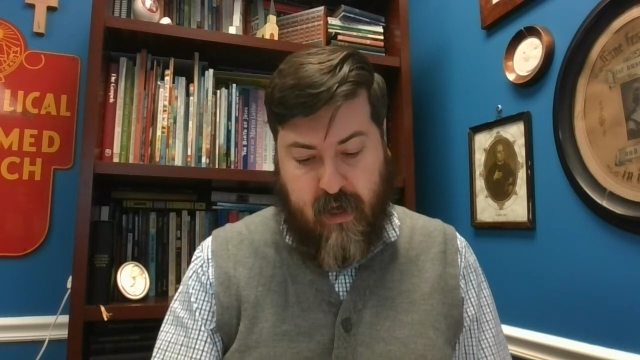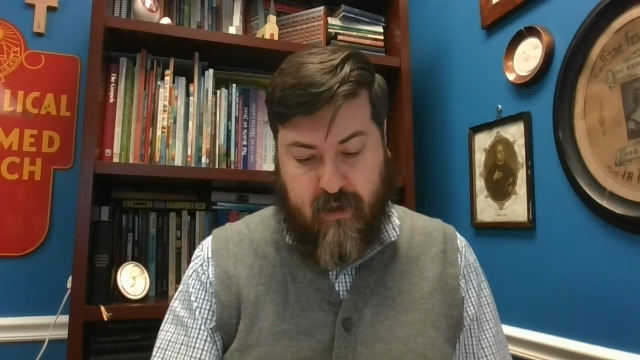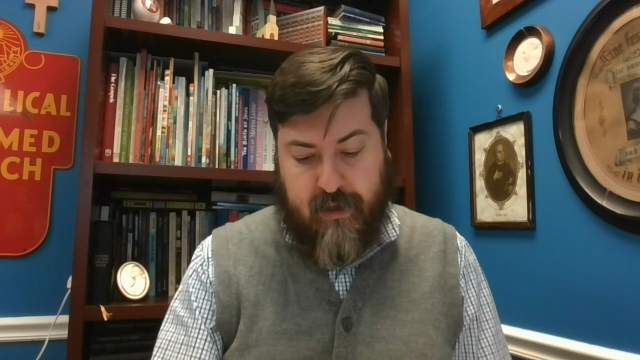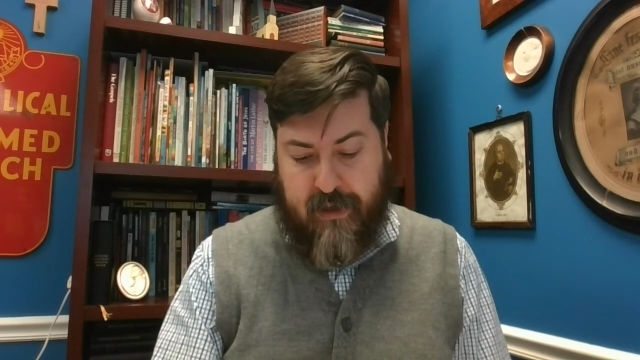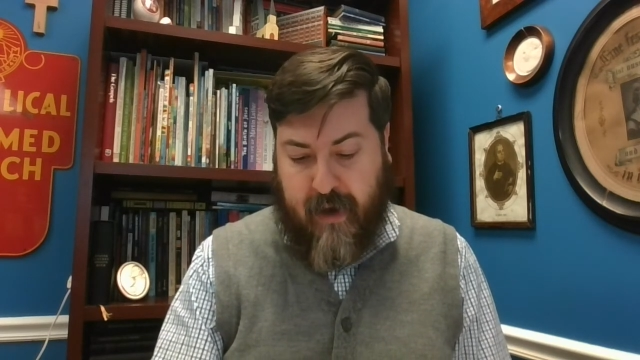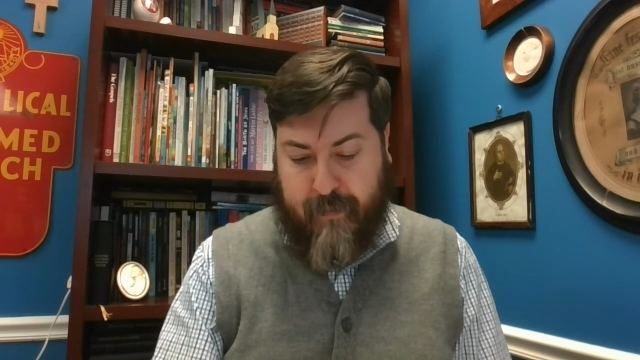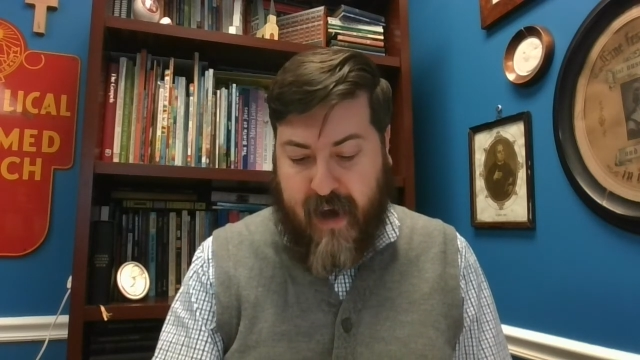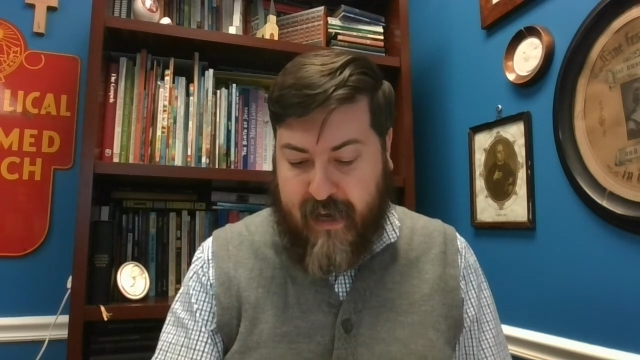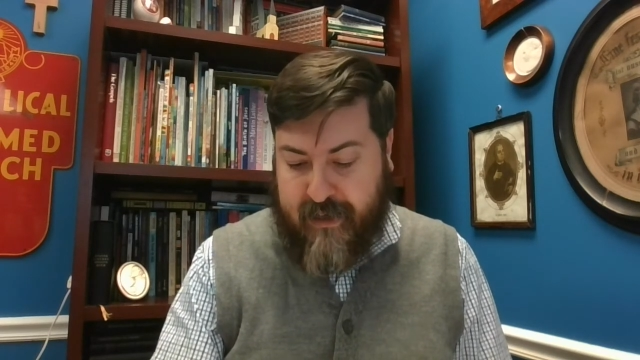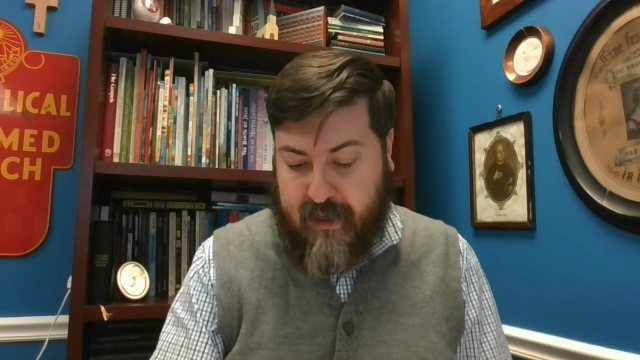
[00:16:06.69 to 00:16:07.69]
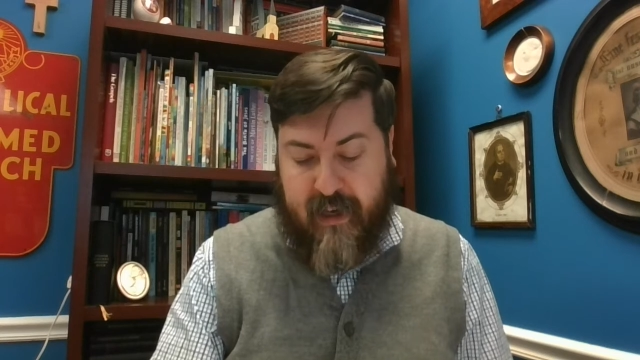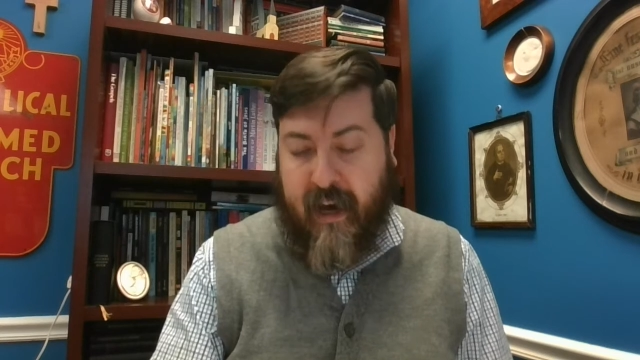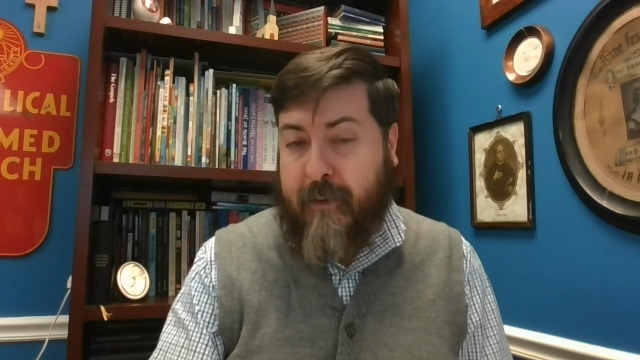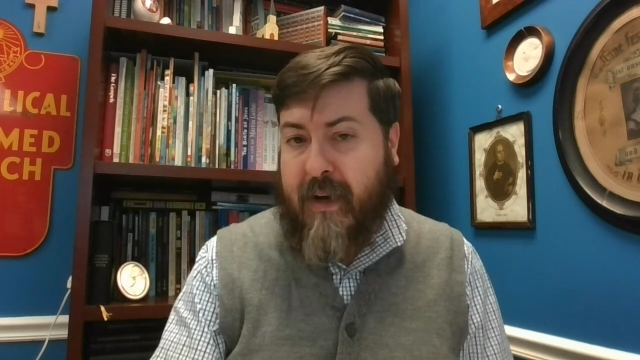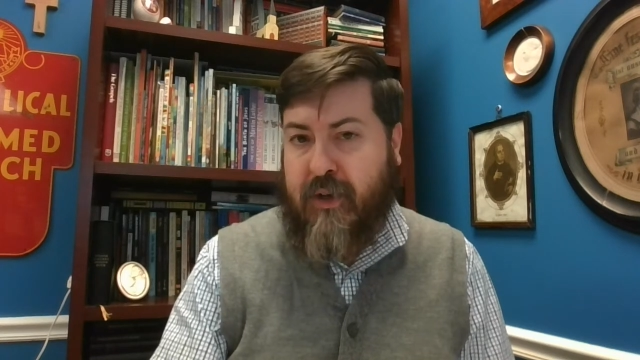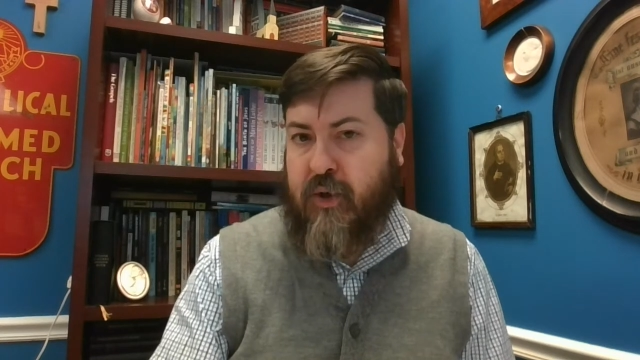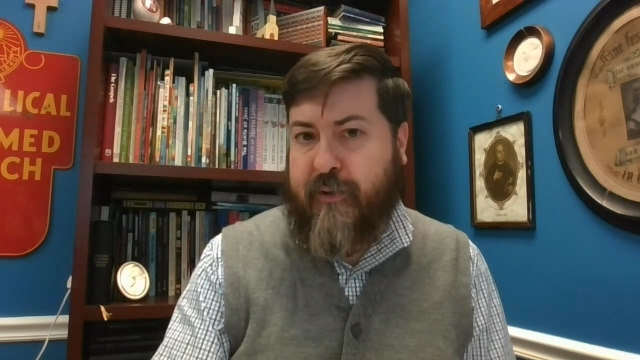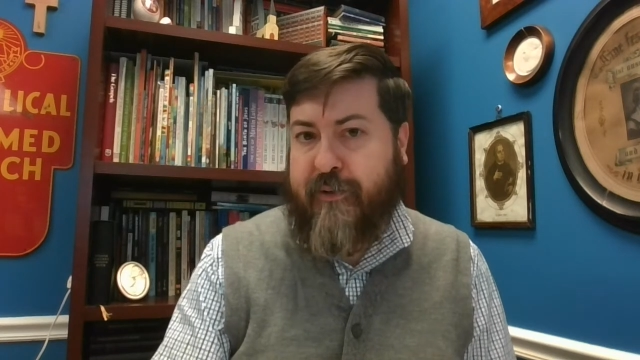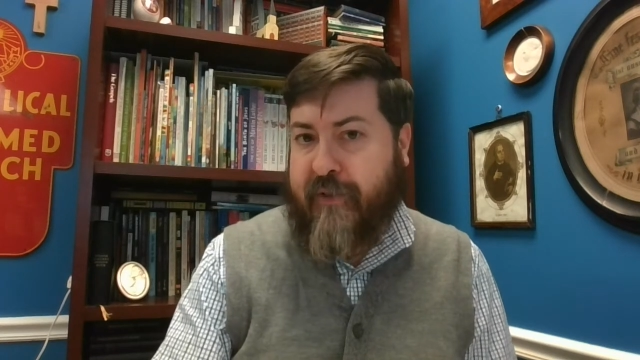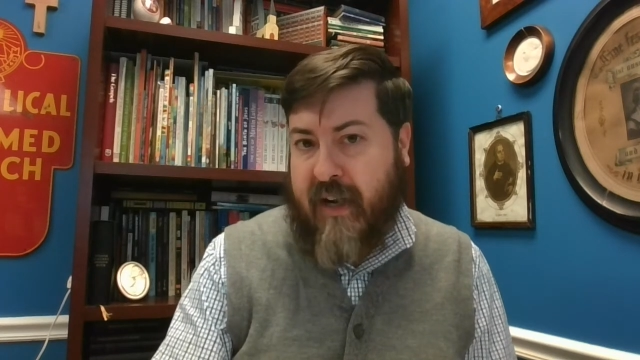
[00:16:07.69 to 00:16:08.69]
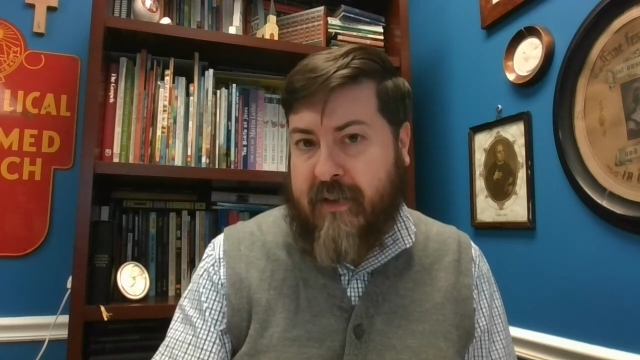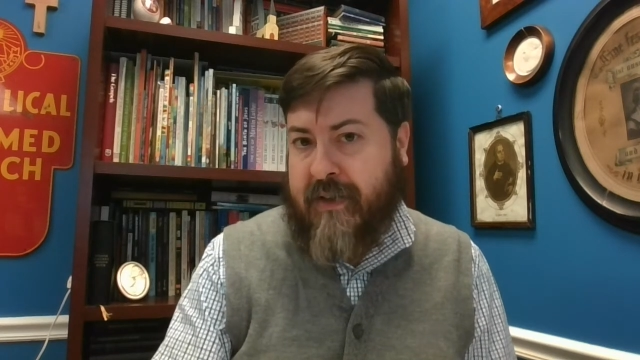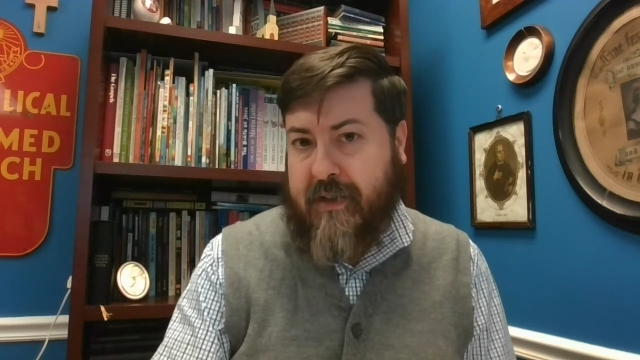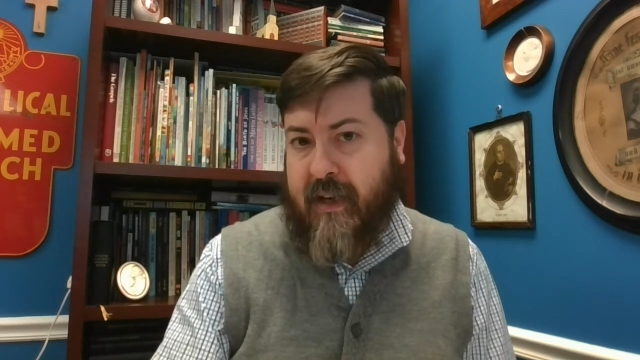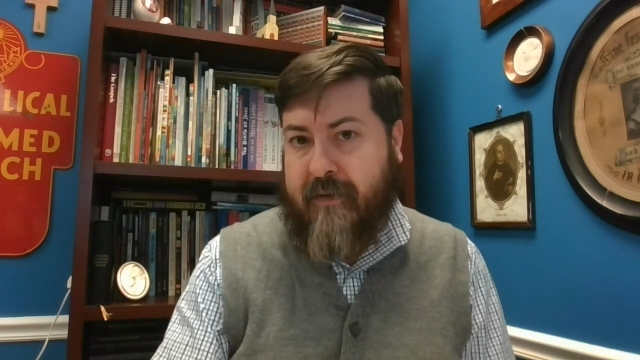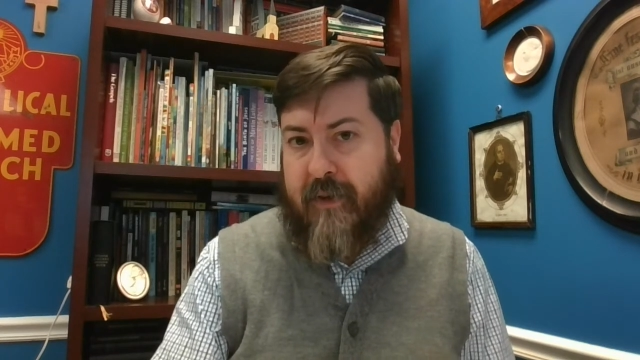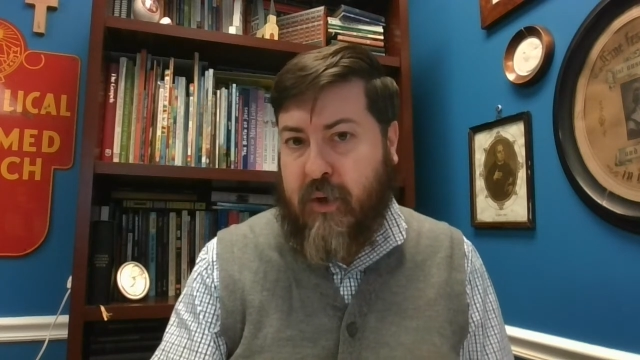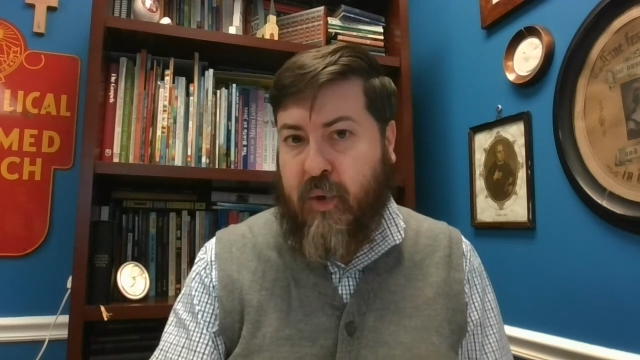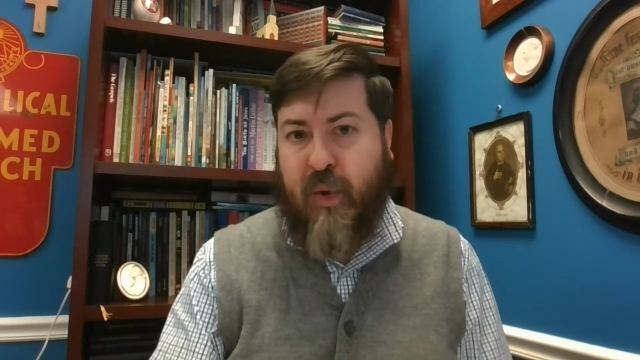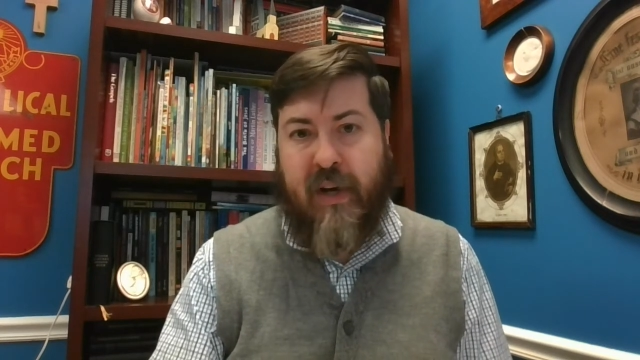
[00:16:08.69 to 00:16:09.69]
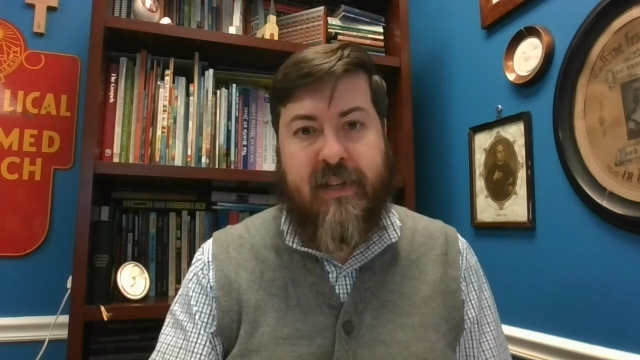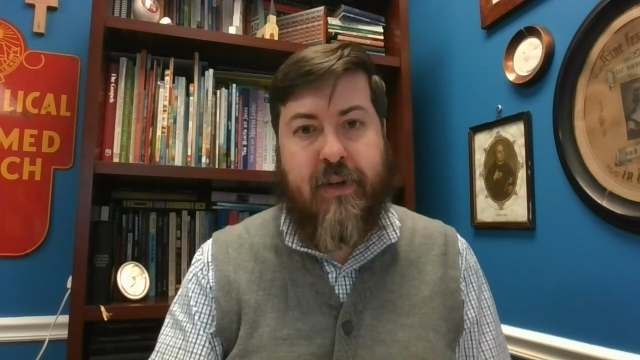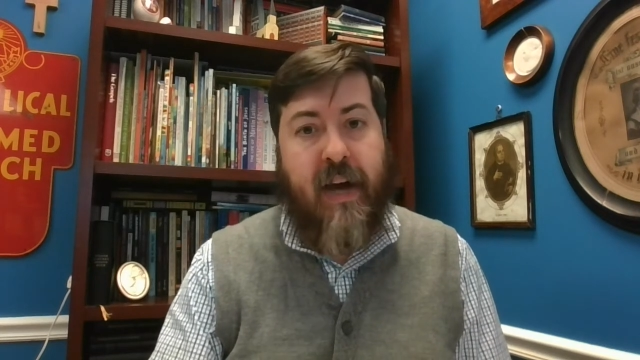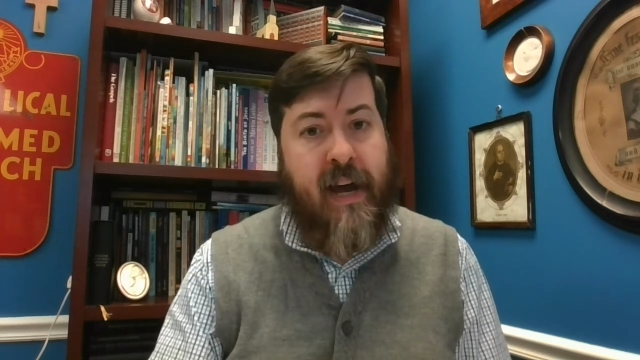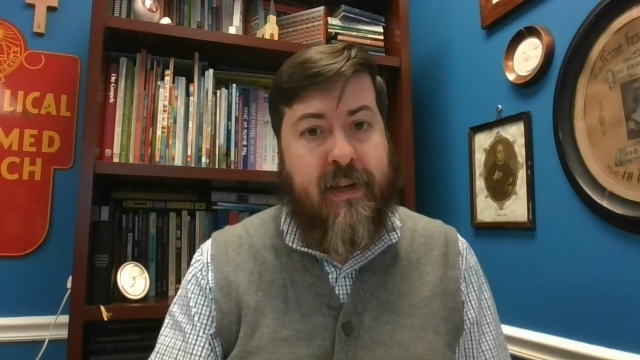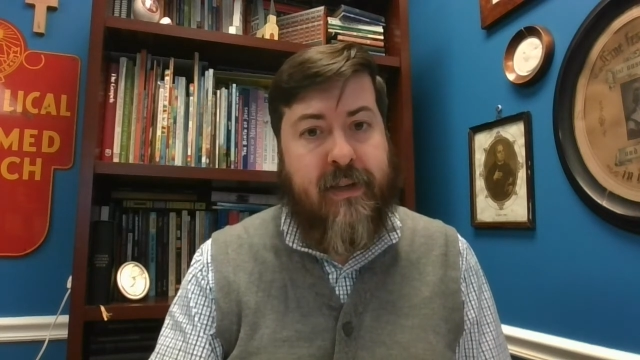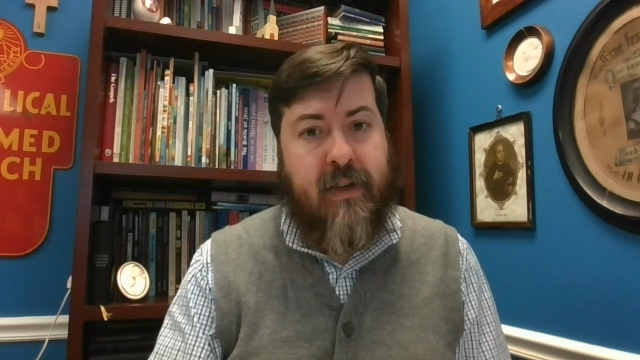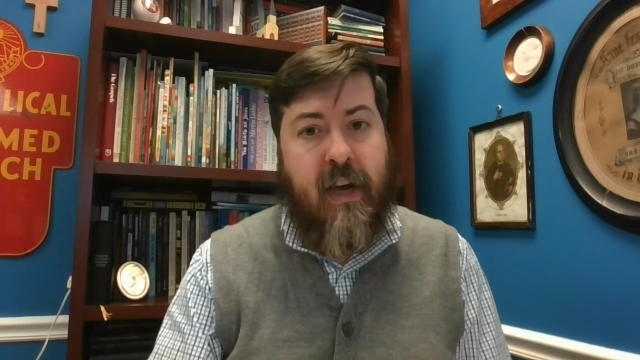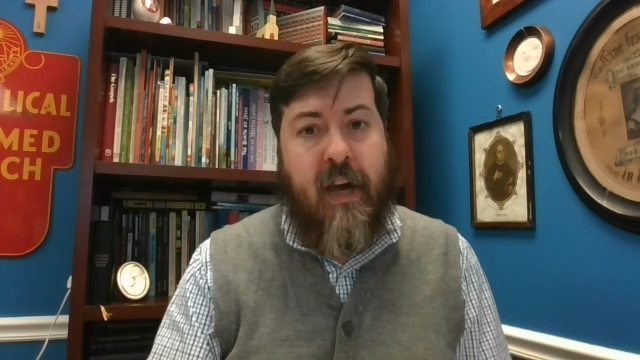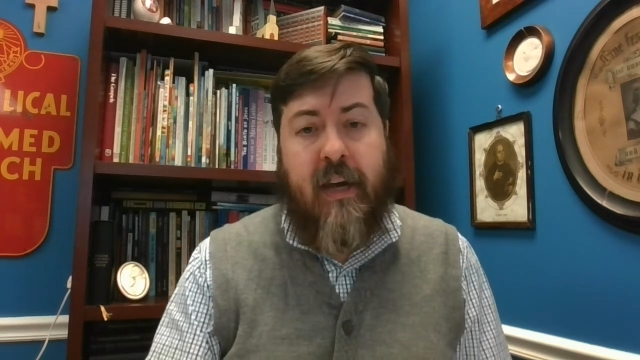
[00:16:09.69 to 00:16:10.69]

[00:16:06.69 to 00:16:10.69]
To stop asking how much your friends love you and to ask